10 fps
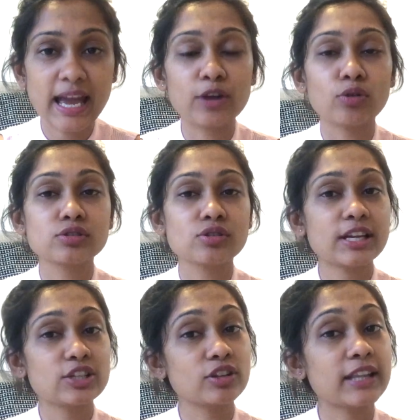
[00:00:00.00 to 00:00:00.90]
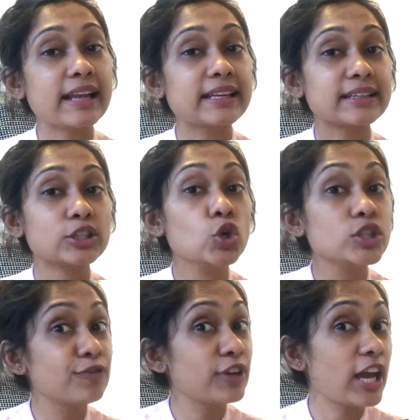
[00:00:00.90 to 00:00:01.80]
and also hit on that
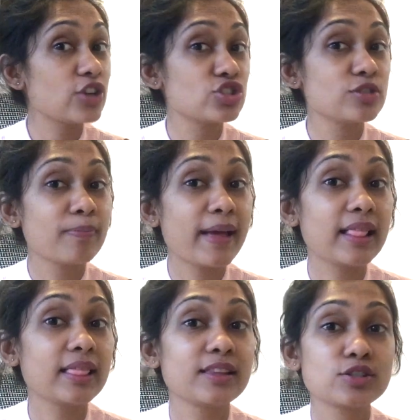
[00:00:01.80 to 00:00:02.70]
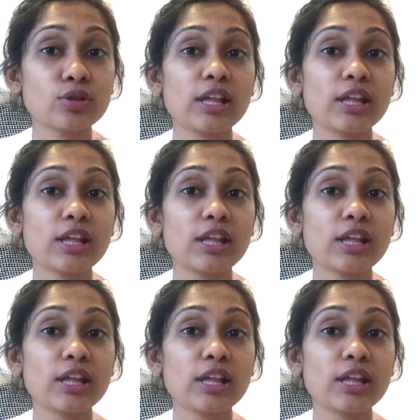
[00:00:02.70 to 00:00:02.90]
notification bell so